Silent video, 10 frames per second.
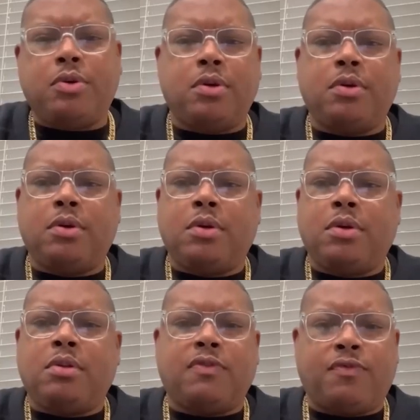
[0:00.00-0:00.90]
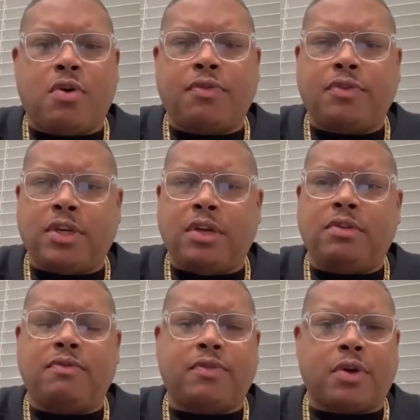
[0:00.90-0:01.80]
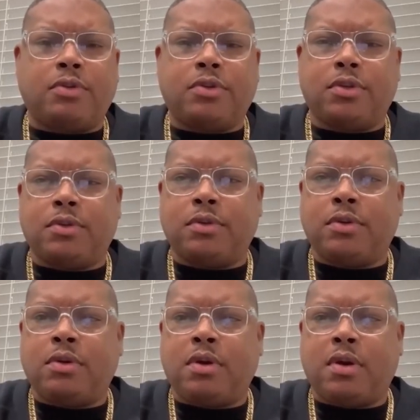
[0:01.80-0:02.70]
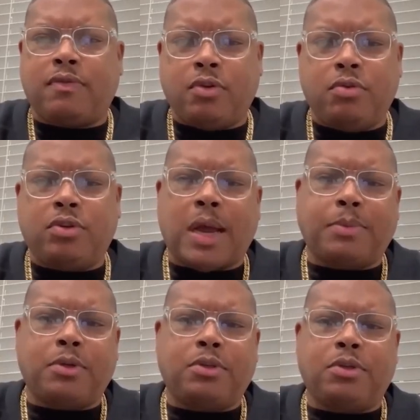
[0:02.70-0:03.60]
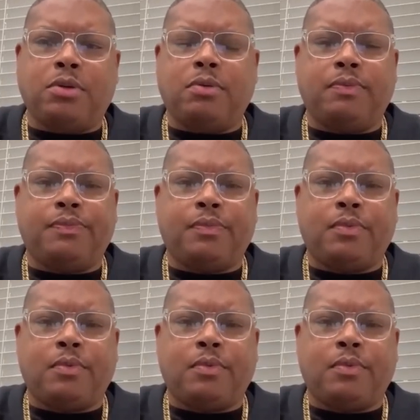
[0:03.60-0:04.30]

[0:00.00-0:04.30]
from Luke, the 14th verse of Luke chapter 2.